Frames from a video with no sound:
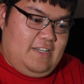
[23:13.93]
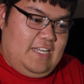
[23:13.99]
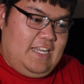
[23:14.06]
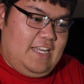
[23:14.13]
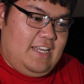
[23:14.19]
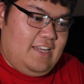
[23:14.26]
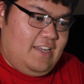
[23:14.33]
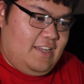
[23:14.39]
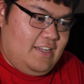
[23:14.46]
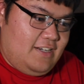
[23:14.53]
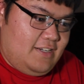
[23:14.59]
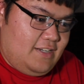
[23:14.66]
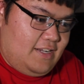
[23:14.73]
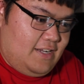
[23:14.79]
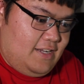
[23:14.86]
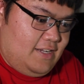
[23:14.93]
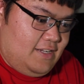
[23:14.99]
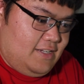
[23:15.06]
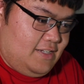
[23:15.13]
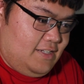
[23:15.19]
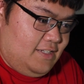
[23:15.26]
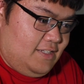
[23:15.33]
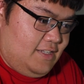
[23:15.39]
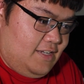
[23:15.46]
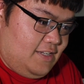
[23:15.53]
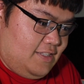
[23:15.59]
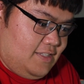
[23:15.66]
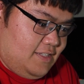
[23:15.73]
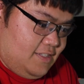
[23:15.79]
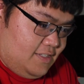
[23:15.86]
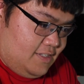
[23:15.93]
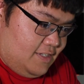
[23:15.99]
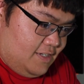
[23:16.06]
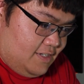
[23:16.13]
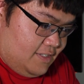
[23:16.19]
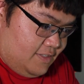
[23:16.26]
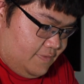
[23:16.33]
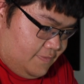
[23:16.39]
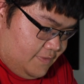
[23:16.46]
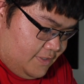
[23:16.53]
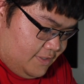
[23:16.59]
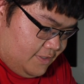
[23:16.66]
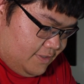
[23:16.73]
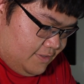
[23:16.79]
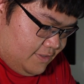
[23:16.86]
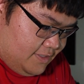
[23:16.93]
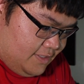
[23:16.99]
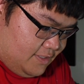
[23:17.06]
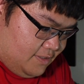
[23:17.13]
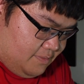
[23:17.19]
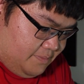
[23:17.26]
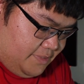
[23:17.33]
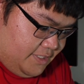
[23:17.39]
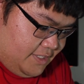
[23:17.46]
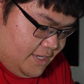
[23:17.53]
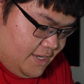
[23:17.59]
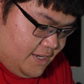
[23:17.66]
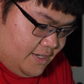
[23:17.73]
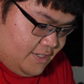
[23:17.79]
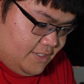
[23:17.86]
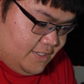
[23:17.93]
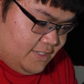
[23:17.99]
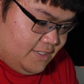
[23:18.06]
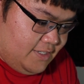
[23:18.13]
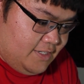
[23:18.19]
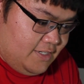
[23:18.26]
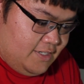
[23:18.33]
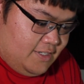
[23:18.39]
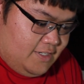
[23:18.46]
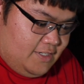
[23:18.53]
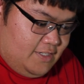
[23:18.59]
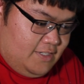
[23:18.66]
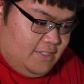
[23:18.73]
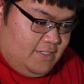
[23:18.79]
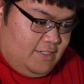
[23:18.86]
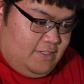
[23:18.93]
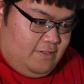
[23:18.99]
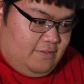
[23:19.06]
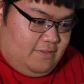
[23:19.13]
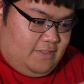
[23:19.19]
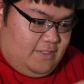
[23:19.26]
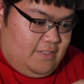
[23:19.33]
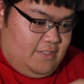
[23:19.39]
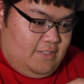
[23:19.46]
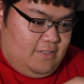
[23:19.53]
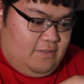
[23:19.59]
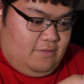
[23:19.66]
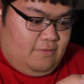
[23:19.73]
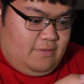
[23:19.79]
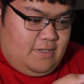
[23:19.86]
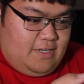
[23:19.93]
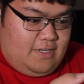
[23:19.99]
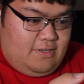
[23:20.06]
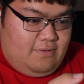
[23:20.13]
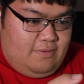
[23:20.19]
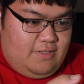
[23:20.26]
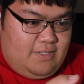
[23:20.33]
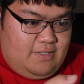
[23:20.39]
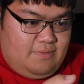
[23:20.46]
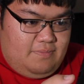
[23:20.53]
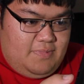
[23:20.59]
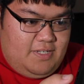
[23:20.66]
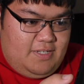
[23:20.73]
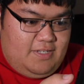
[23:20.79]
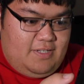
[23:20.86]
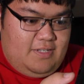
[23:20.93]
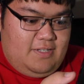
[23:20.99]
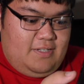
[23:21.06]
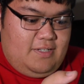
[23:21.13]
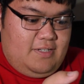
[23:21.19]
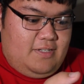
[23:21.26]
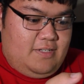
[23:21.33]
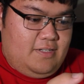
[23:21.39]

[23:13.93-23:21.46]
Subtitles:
ahead and take this guy's photo, assuming AR wants to work with me.